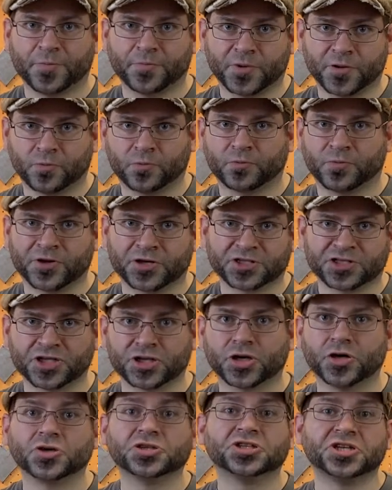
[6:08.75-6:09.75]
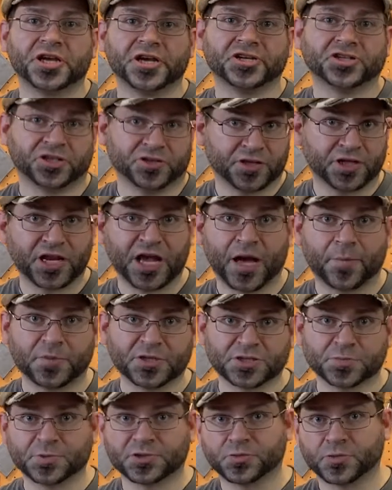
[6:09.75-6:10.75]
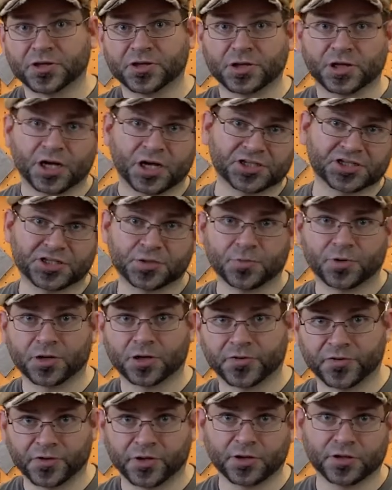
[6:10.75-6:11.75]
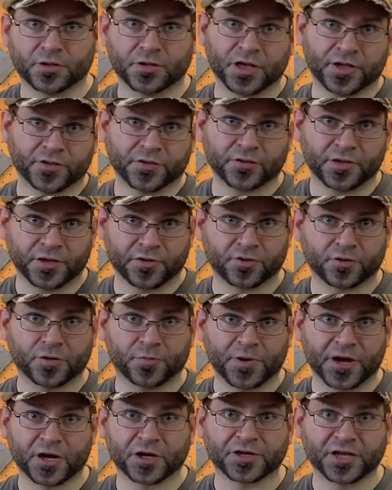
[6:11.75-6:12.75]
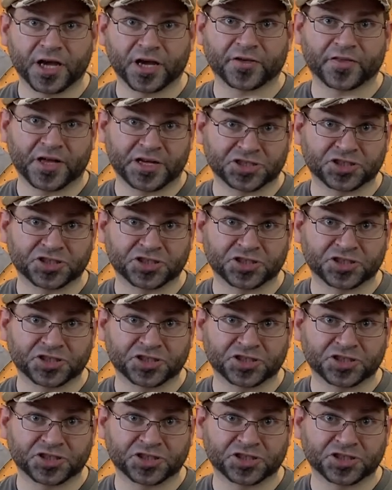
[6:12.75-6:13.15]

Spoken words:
But there's negotiation that happens between the customer and the repair tech.